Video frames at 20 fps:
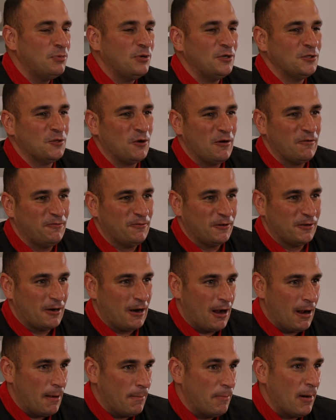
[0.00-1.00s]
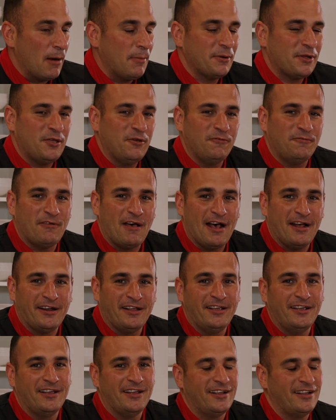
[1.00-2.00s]
pulled off our barbecue
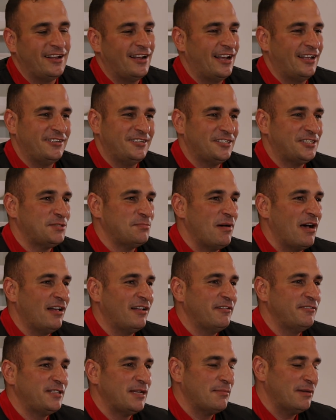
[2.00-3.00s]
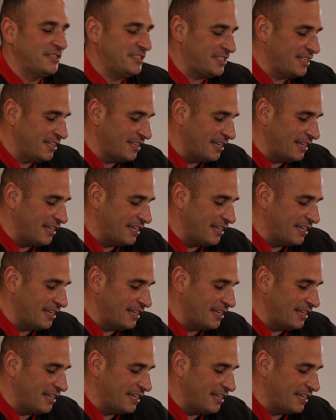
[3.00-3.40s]
fatty. I just smile every time I say